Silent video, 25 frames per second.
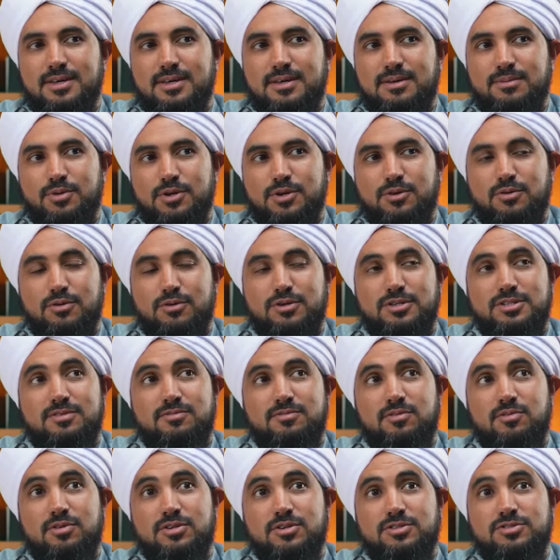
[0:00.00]
Because if
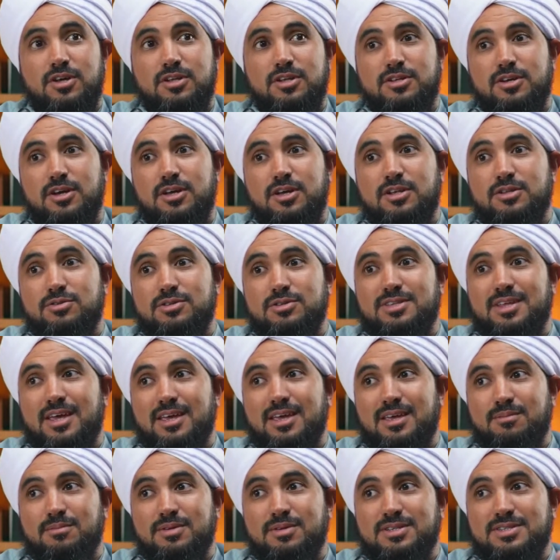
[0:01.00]
he was not going to
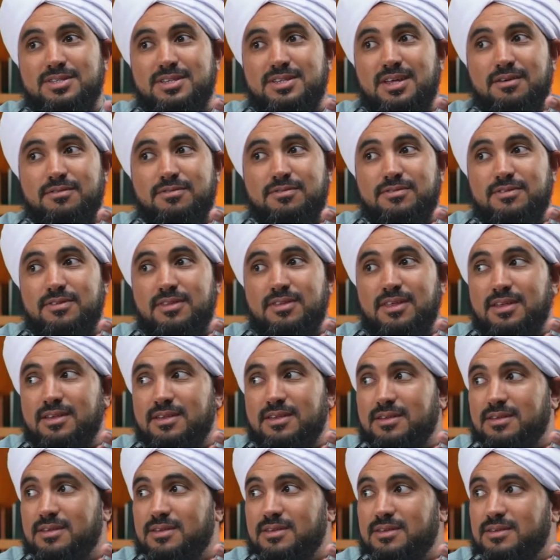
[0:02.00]
tame his nafs,
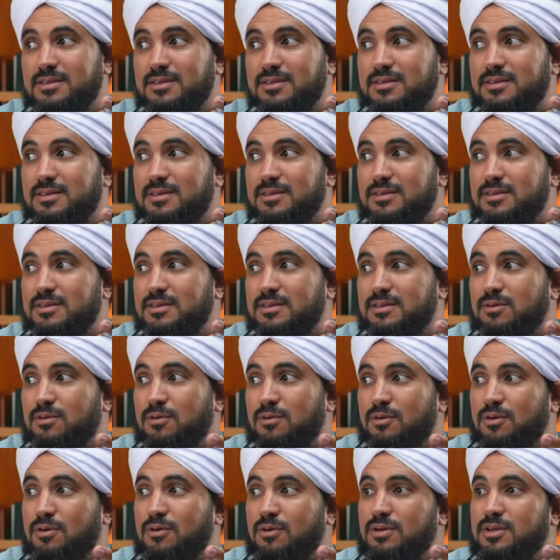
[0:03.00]
then
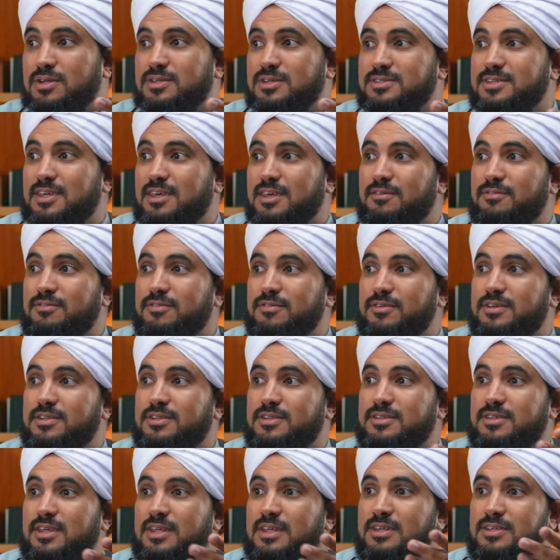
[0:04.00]
all his
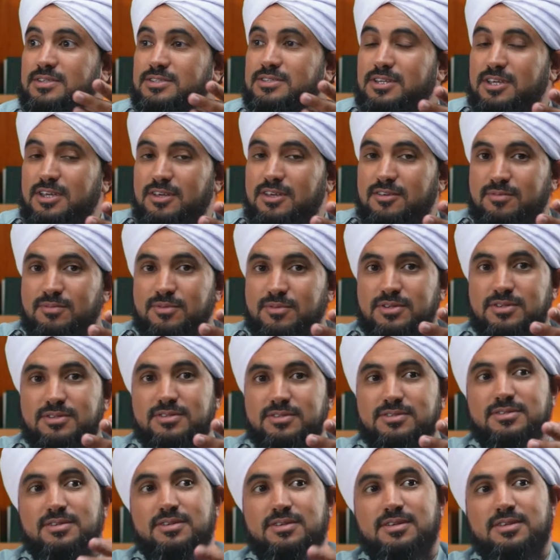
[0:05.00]
effort and
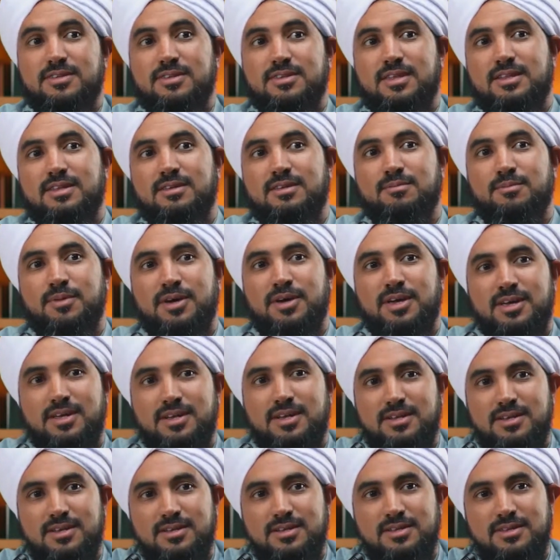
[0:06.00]
achievements that he
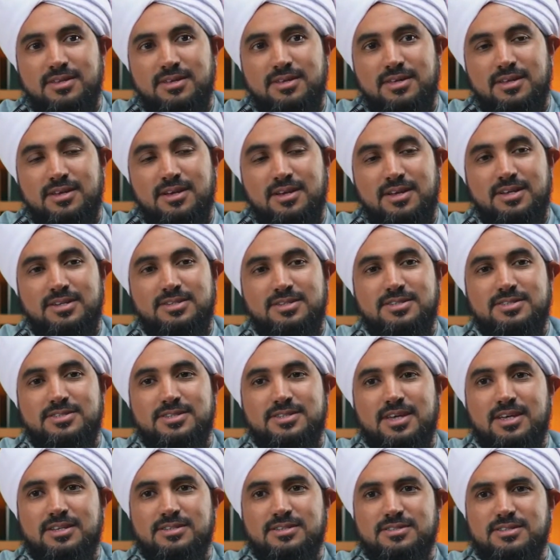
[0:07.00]
made in the religious
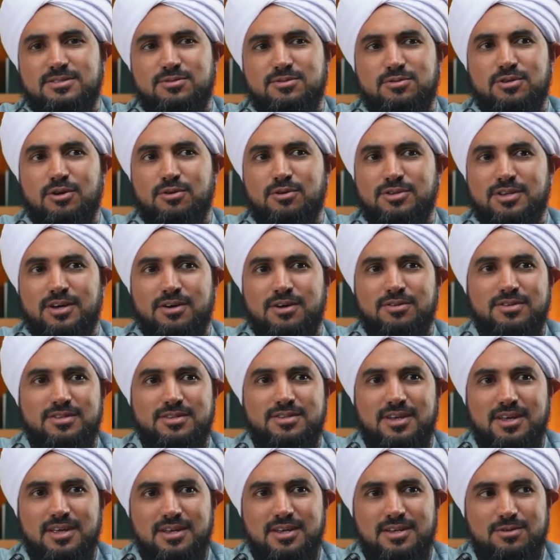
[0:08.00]
sciences would go down the
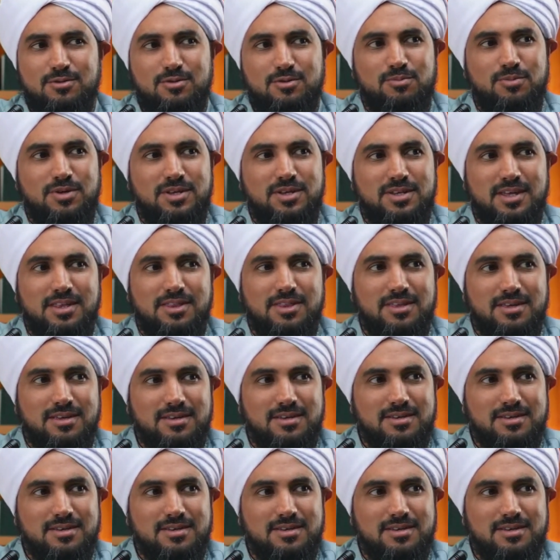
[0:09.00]
drain. It would mean nothing.